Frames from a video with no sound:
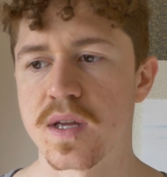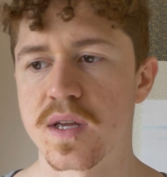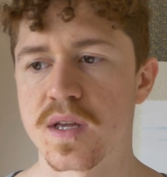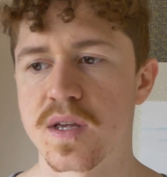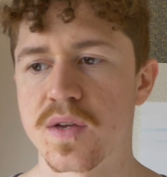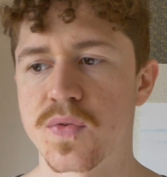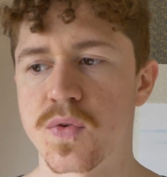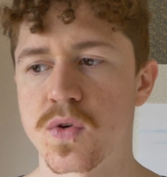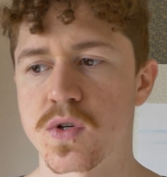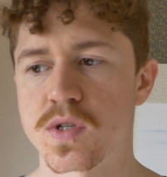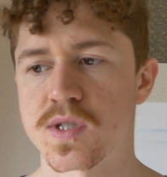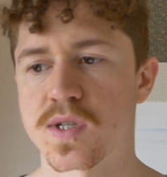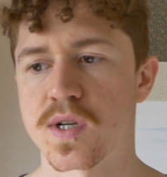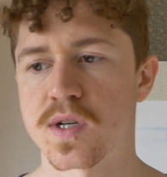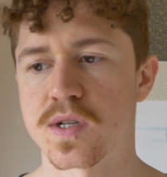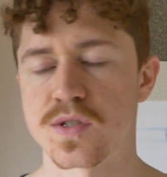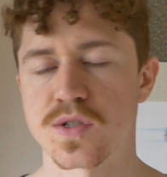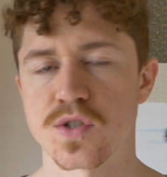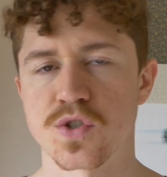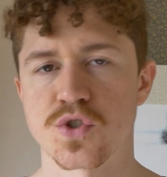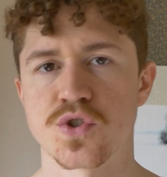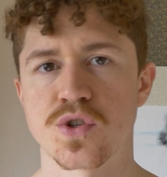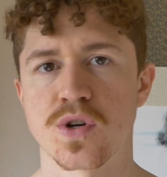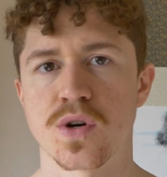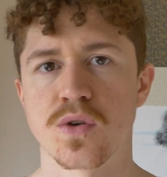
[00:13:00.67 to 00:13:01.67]
if you're starting
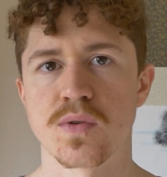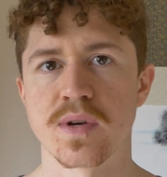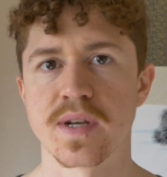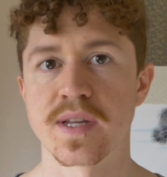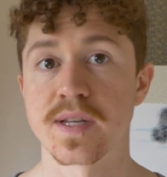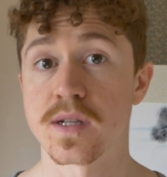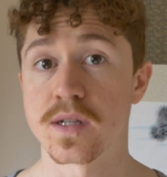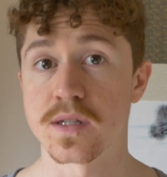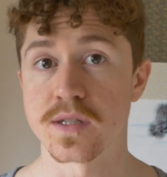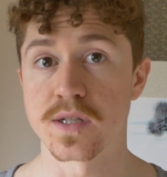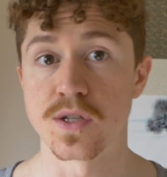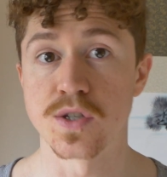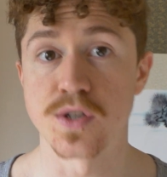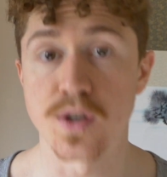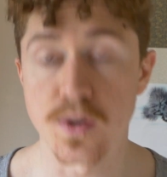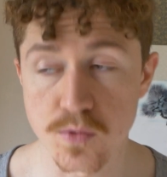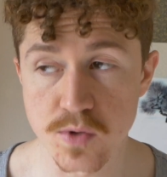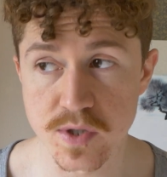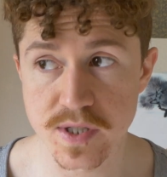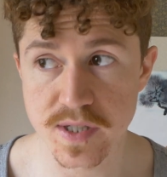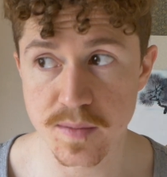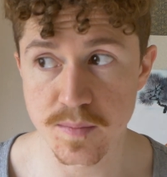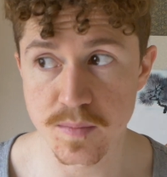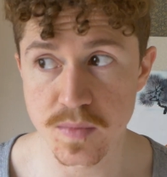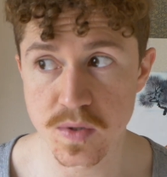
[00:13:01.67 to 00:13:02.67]
to show little to no
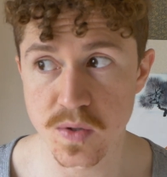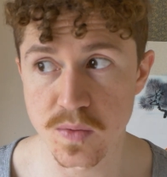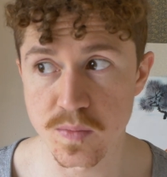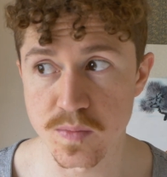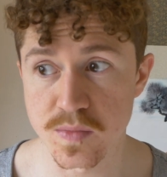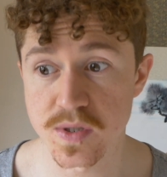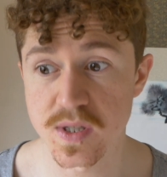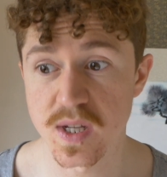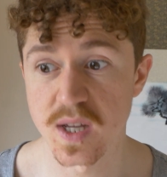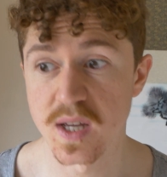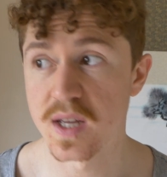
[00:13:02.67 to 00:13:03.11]
symptoms